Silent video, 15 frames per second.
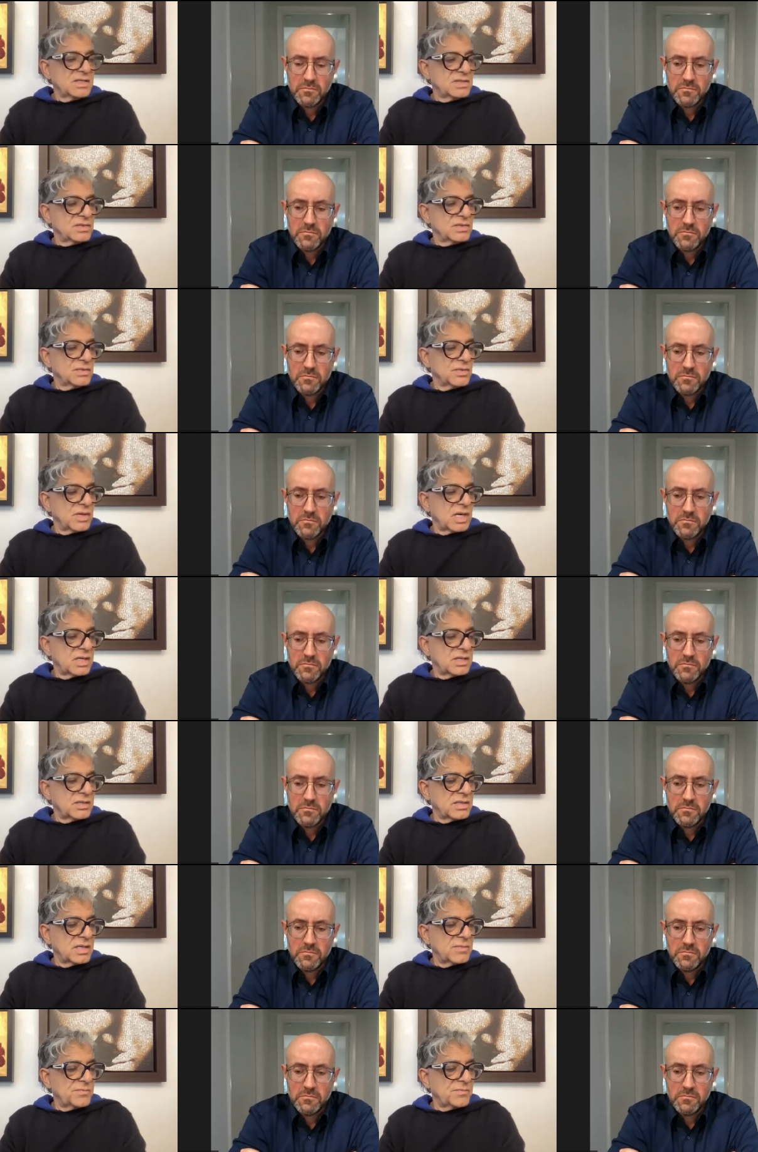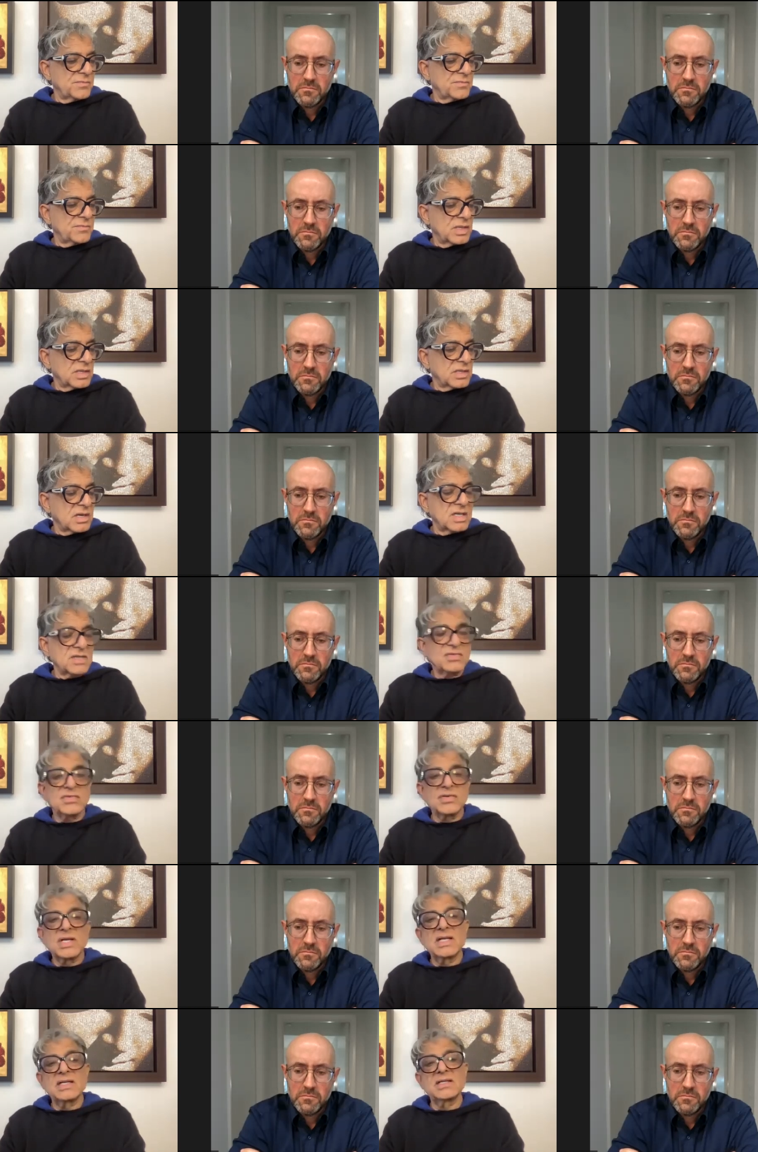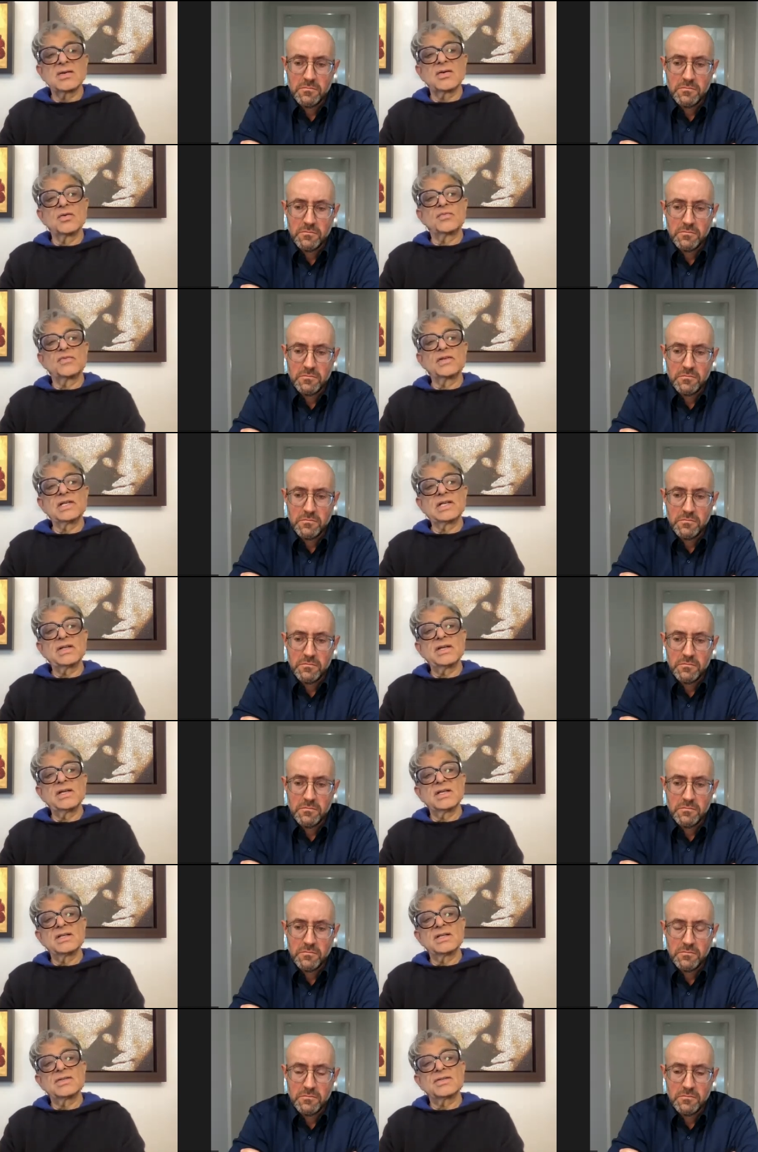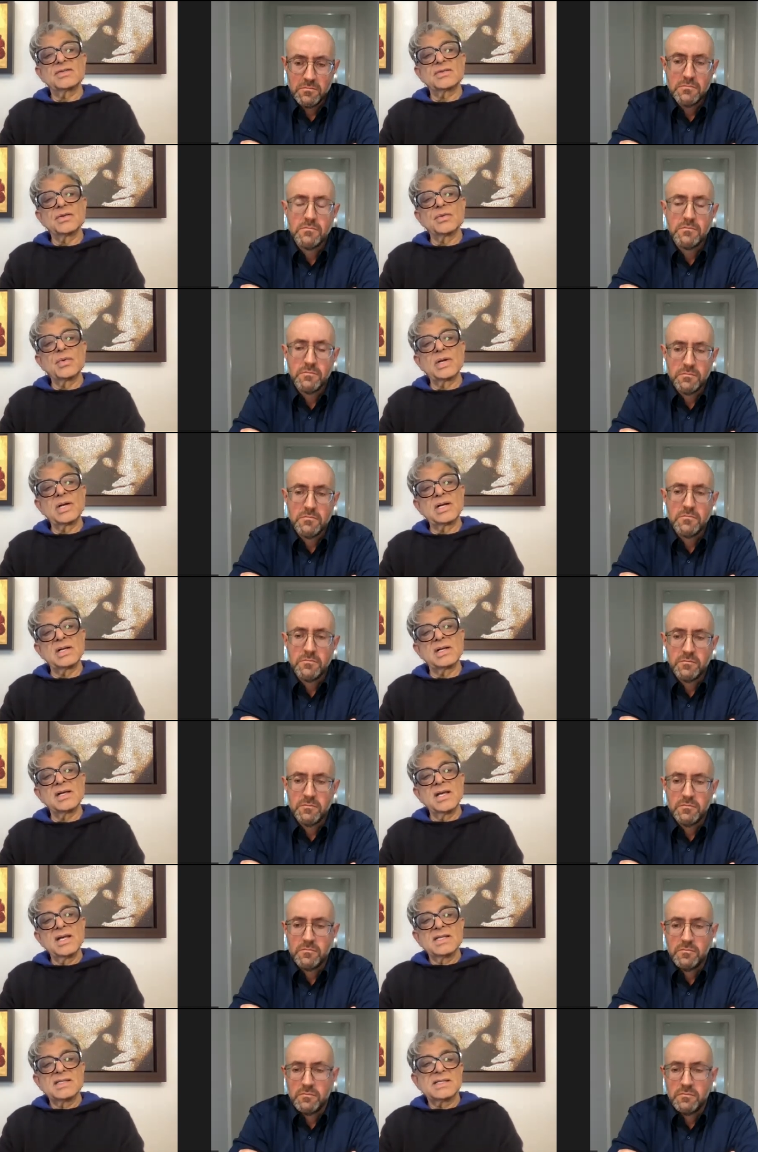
Speaker 1: to our um, uh, to our country and hopefully to the world.